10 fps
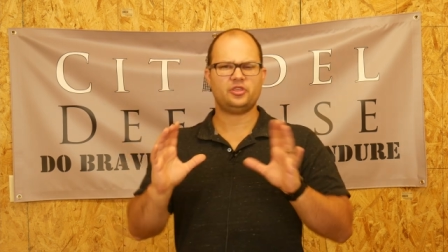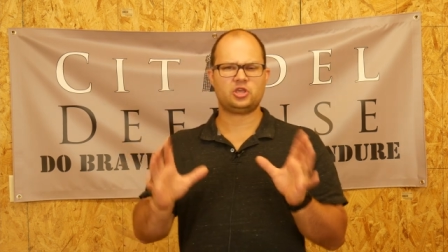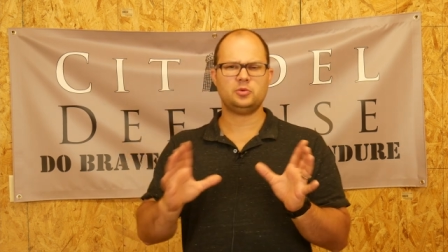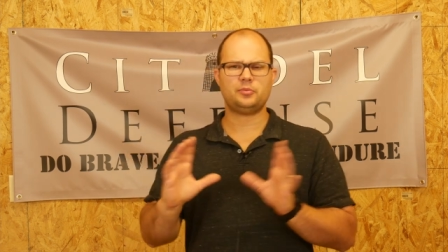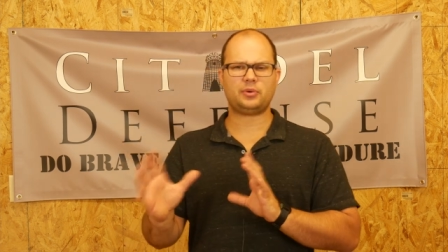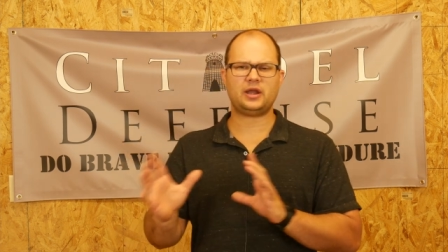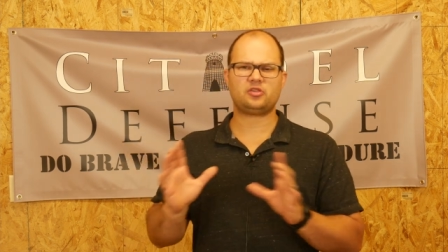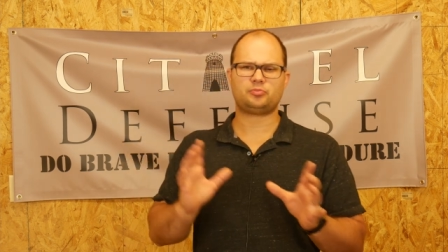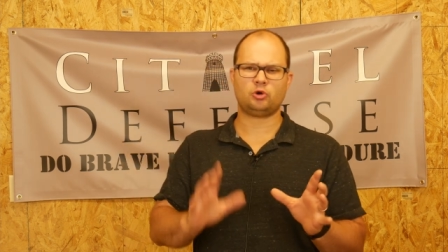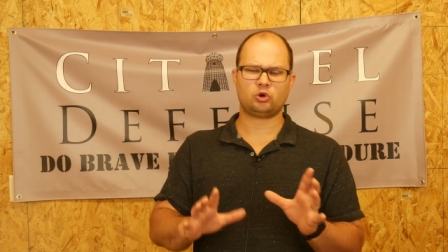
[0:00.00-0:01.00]
The human brain
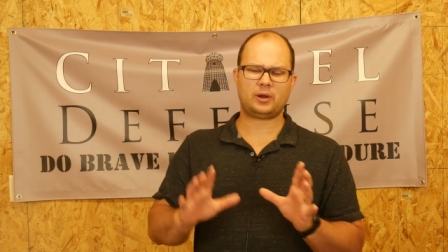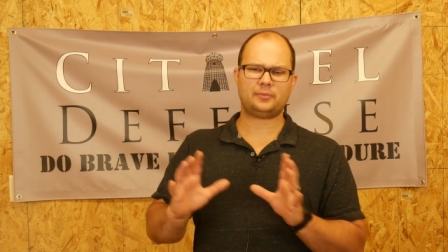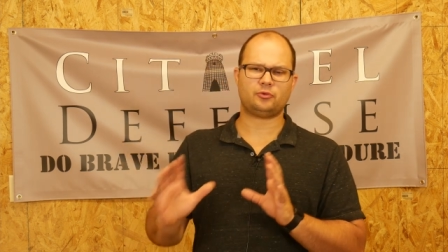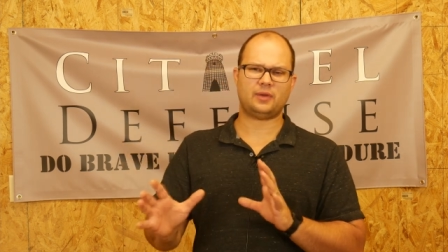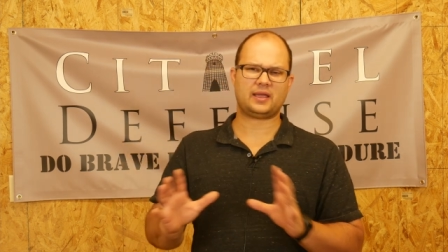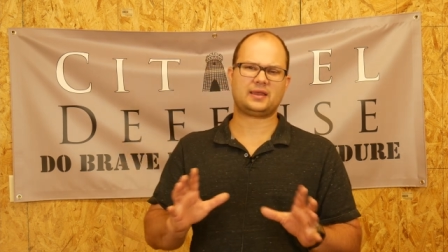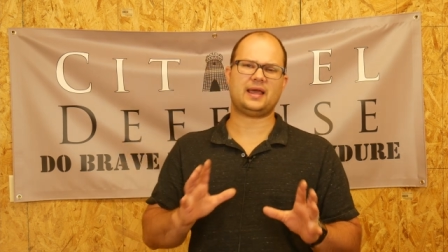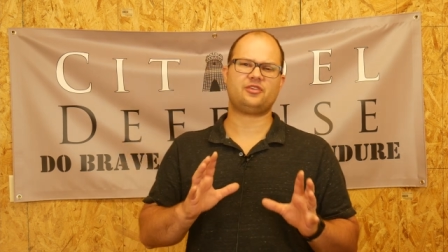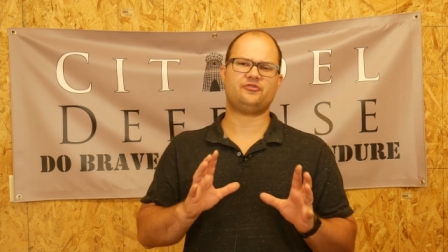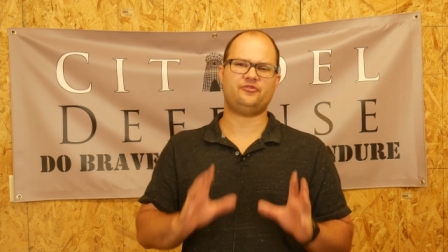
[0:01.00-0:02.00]
is programmed to
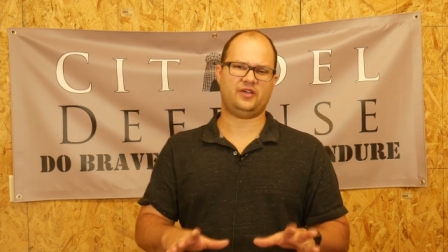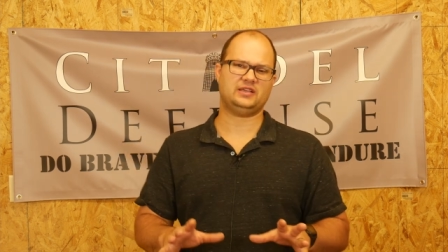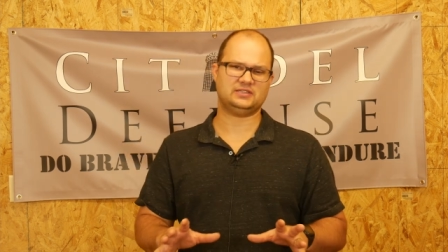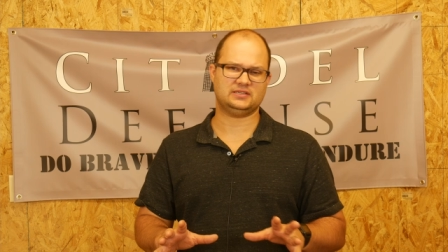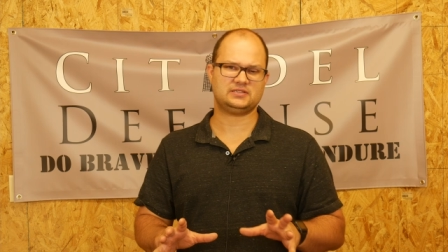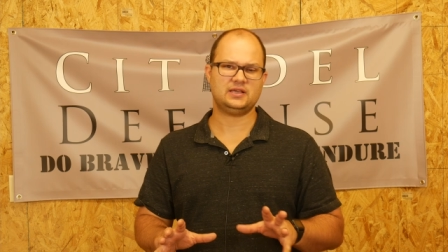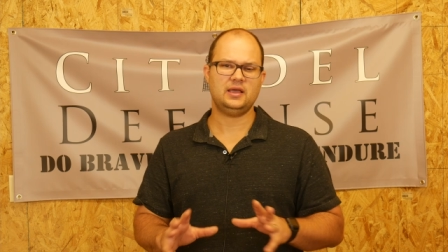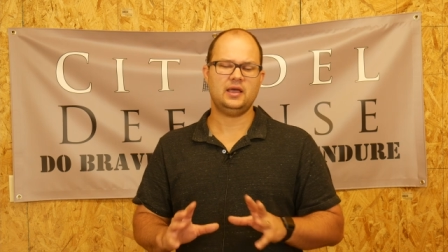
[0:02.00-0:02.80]
recognize faces.